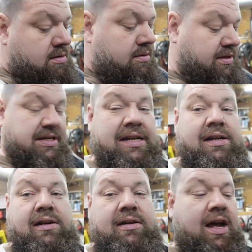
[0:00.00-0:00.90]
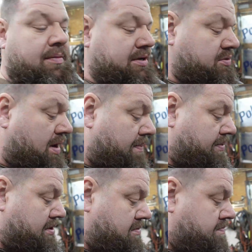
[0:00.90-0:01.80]
This an uncommon swap
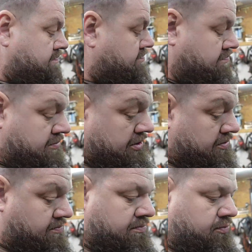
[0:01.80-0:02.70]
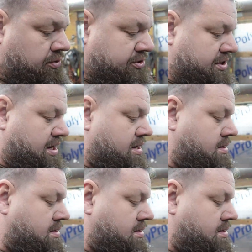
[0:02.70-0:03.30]
though, so we'll see.